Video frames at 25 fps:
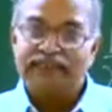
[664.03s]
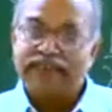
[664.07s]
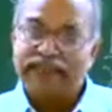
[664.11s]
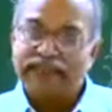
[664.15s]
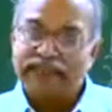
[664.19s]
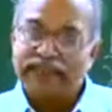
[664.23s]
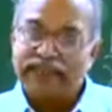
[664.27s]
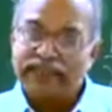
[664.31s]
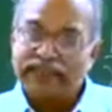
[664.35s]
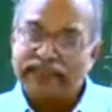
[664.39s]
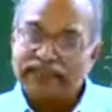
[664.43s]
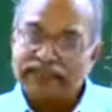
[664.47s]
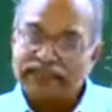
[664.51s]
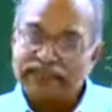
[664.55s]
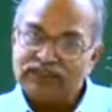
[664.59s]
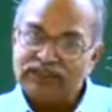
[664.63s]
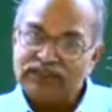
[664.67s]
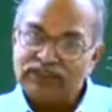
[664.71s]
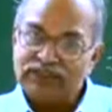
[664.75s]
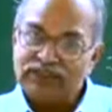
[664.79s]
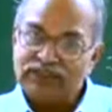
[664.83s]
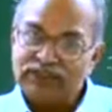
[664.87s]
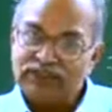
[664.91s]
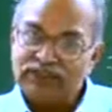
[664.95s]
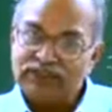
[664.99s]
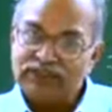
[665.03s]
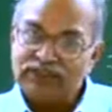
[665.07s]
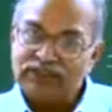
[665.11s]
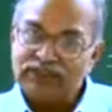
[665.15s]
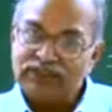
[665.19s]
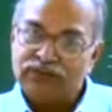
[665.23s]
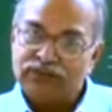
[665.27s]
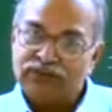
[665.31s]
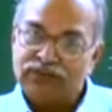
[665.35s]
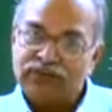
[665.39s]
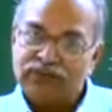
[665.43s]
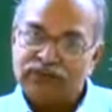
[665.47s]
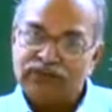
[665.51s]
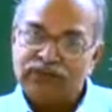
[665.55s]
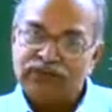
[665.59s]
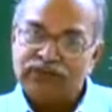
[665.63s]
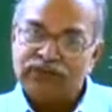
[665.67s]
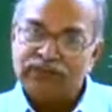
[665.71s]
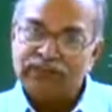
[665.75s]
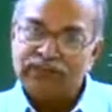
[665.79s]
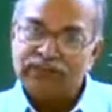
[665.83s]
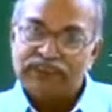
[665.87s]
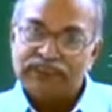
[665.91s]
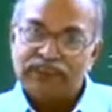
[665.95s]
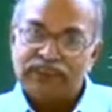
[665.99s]
light through
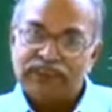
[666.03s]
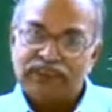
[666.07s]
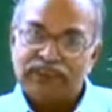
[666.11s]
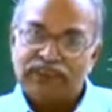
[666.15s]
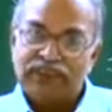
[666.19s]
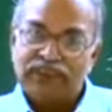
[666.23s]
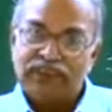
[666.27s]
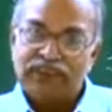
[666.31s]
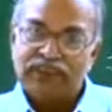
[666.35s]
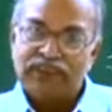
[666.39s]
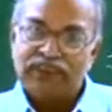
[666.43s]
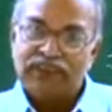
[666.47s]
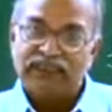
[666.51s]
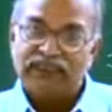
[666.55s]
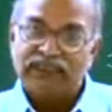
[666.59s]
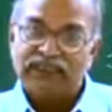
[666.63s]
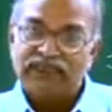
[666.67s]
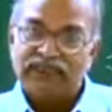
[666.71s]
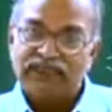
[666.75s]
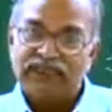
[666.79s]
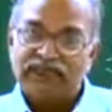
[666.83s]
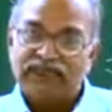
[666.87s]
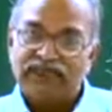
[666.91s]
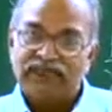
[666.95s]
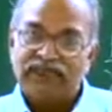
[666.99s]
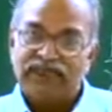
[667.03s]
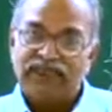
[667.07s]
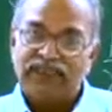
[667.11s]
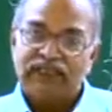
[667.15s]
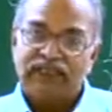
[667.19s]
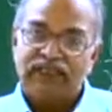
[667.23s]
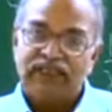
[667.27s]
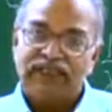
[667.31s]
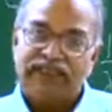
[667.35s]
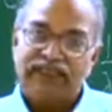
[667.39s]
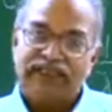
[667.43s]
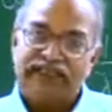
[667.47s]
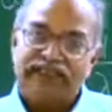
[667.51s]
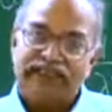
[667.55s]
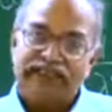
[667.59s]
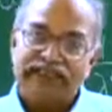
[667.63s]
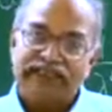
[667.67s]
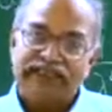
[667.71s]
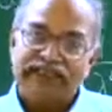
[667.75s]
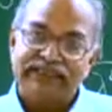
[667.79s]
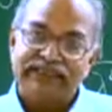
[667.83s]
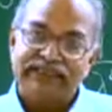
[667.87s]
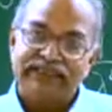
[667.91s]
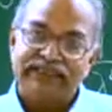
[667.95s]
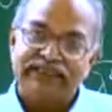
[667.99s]
this solution, the light
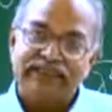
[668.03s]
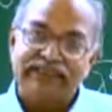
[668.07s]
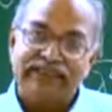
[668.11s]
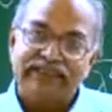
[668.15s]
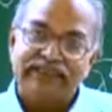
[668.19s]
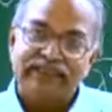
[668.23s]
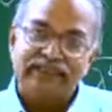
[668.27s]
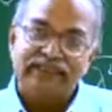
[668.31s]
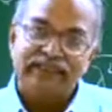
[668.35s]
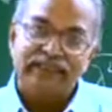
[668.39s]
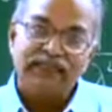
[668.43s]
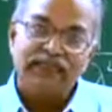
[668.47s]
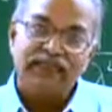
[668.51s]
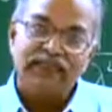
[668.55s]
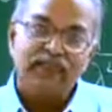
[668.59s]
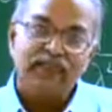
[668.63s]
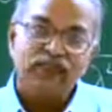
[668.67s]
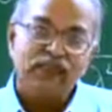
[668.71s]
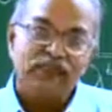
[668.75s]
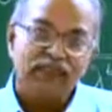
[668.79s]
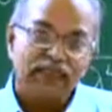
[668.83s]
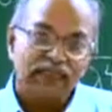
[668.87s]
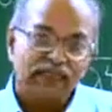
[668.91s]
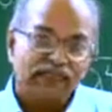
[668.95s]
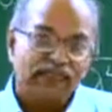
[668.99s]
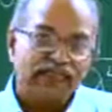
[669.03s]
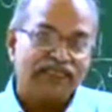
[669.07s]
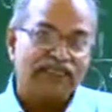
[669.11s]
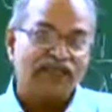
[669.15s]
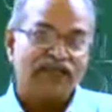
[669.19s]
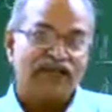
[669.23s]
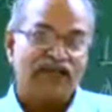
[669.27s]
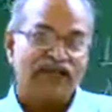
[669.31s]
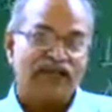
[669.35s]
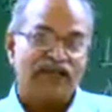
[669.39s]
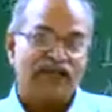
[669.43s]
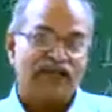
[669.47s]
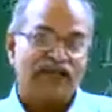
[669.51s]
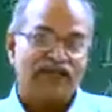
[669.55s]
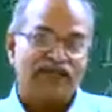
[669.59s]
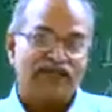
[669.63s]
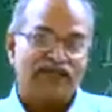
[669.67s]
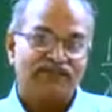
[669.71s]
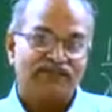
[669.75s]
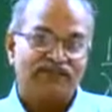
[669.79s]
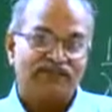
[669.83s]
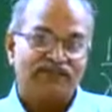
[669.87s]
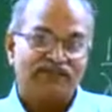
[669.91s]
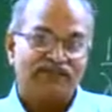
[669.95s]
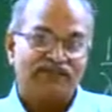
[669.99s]
is linearly polarized to start
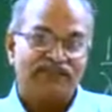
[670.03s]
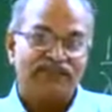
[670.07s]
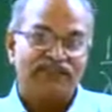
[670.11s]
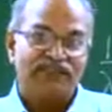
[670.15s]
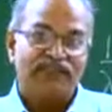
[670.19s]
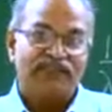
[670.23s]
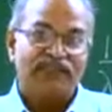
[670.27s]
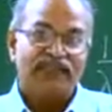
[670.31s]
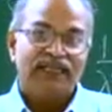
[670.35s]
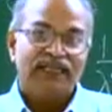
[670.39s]
with.